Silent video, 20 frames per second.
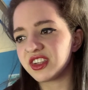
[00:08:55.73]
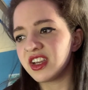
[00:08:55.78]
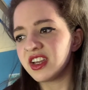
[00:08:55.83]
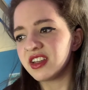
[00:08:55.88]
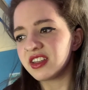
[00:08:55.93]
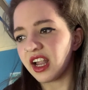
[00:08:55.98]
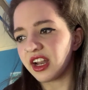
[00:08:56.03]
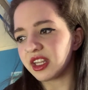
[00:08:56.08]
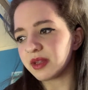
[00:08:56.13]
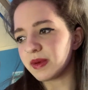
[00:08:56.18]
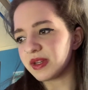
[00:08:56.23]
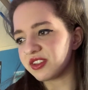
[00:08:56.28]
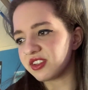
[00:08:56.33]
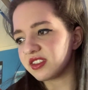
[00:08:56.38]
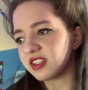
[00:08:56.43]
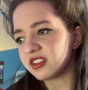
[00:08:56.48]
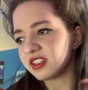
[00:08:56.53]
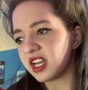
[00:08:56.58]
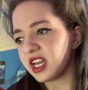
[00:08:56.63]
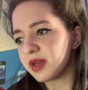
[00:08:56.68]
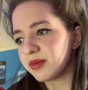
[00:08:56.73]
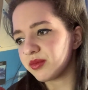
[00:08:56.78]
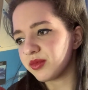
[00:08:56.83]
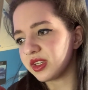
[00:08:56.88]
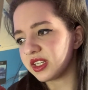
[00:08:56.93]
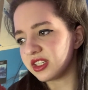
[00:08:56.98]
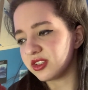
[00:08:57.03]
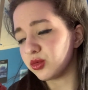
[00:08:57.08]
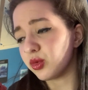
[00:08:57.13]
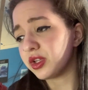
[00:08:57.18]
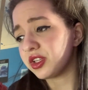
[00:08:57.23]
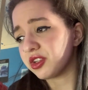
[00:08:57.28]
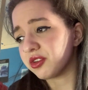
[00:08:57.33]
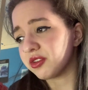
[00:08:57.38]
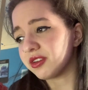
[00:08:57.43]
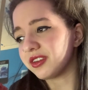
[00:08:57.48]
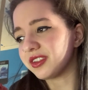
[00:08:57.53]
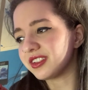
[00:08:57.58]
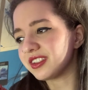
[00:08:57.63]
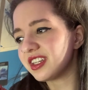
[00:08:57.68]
not to mention the time when his 1-year-old